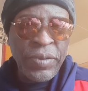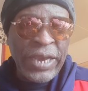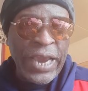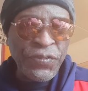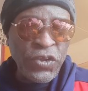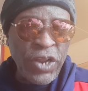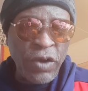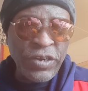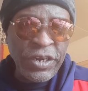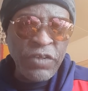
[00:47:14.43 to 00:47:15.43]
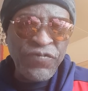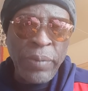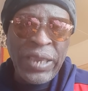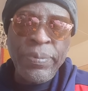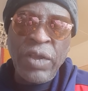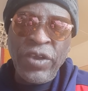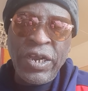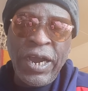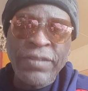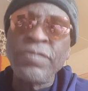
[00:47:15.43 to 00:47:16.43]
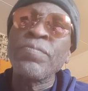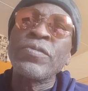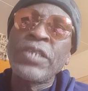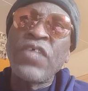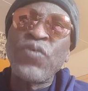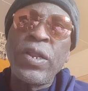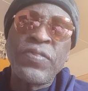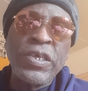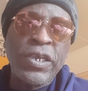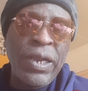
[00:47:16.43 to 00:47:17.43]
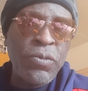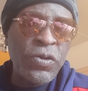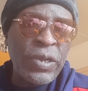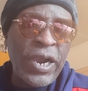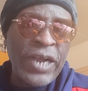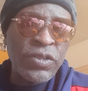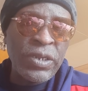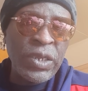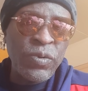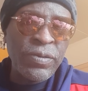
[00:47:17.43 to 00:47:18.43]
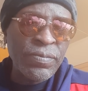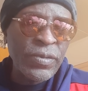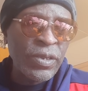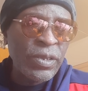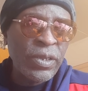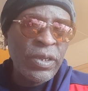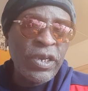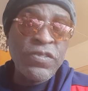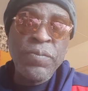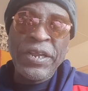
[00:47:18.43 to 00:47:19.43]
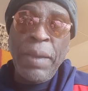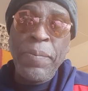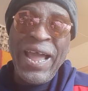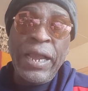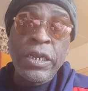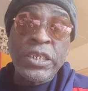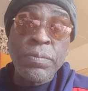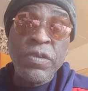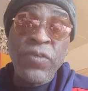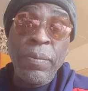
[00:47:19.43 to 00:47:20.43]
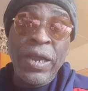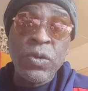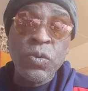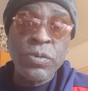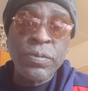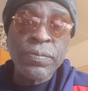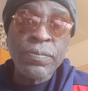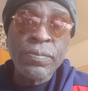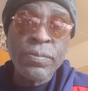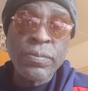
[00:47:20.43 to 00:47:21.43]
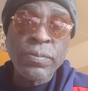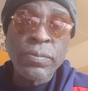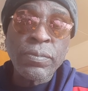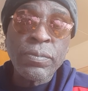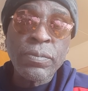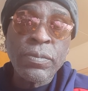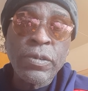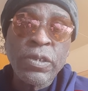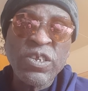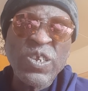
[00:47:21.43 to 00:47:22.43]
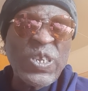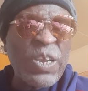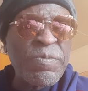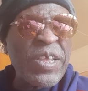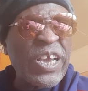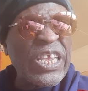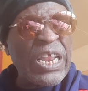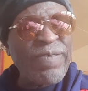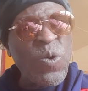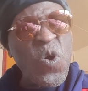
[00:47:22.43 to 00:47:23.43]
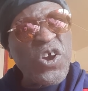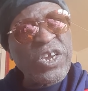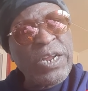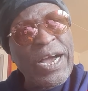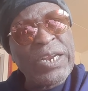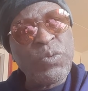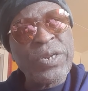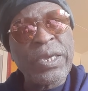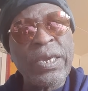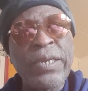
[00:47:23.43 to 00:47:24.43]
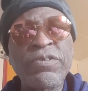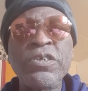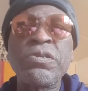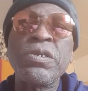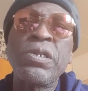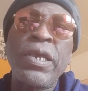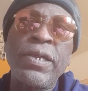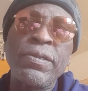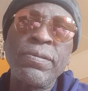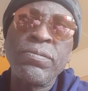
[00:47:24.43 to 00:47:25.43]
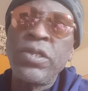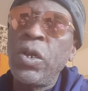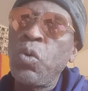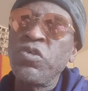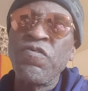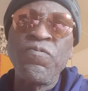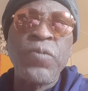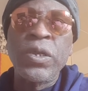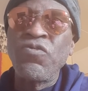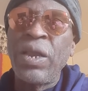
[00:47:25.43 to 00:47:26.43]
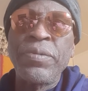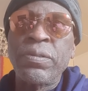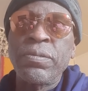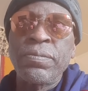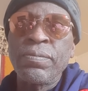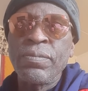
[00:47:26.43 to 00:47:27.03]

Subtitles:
Because see now the deal from Capital Record, that's why they say he come out hard to deal with. His mother blacklist me from Hollywood. She said, nigga, you never work in Hollywood again. She did that. The Lord fucking Robinson.